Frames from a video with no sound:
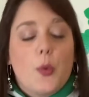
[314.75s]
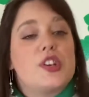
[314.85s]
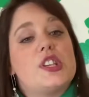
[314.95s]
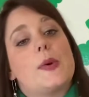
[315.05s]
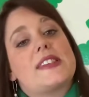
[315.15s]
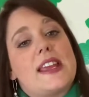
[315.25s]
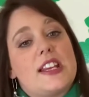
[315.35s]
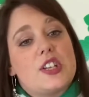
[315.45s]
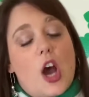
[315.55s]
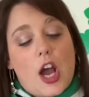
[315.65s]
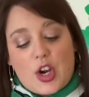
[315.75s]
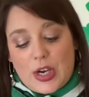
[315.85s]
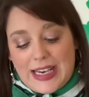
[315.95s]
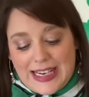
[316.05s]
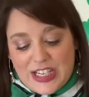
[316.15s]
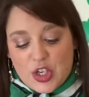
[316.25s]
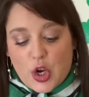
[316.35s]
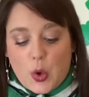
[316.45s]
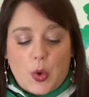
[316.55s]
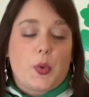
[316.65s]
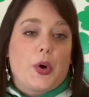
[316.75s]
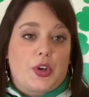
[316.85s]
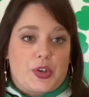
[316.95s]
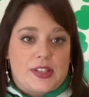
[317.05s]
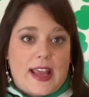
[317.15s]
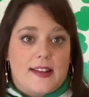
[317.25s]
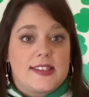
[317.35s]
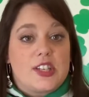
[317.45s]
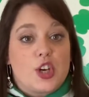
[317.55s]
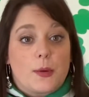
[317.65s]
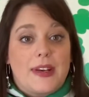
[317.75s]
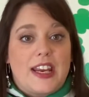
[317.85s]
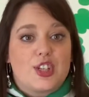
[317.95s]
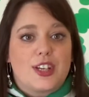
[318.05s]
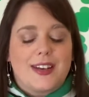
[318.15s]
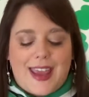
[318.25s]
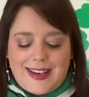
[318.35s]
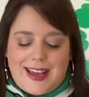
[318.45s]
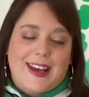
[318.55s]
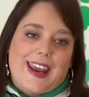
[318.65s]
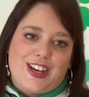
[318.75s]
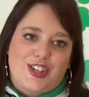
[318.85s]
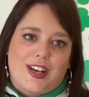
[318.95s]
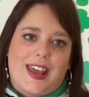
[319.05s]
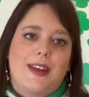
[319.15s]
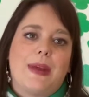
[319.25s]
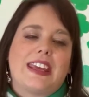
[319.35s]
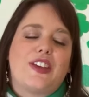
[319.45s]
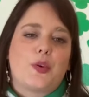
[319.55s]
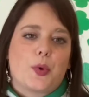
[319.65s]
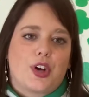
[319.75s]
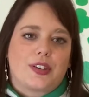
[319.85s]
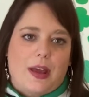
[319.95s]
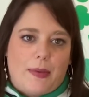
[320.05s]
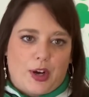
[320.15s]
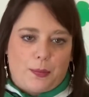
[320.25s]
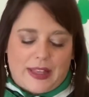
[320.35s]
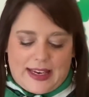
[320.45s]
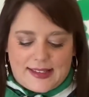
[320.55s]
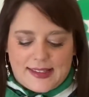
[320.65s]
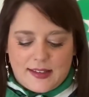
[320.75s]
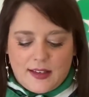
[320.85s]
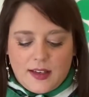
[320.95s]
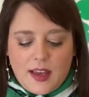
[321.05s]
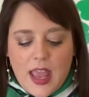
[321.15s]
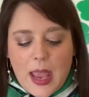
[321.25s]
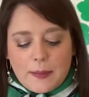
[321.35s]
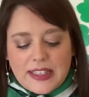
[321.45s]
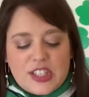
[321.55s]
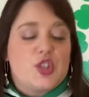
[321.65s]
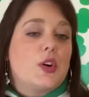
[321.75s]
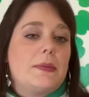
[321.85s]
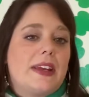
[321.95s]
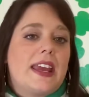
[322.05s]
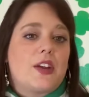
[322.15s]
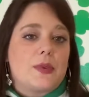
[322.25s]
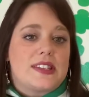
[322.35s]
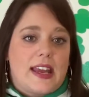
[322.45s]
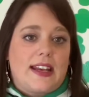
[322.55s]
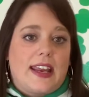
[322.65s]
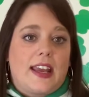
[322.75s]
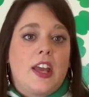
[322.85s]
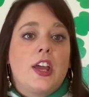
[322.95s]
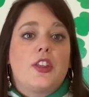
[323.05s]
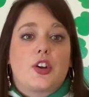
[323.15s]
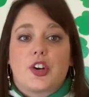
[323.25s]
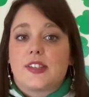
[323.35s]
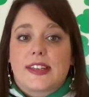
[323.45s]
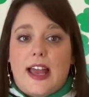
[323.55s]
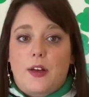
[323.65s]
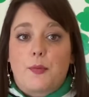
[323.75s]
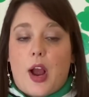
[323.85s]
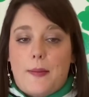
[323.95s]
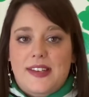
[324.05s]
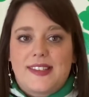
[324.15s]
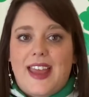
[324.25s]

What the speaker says: we're so excited to honor each Gold Award Girl Scout's determination and dedication in making the world a better place. Please join me in reciting the Girl Scout Promise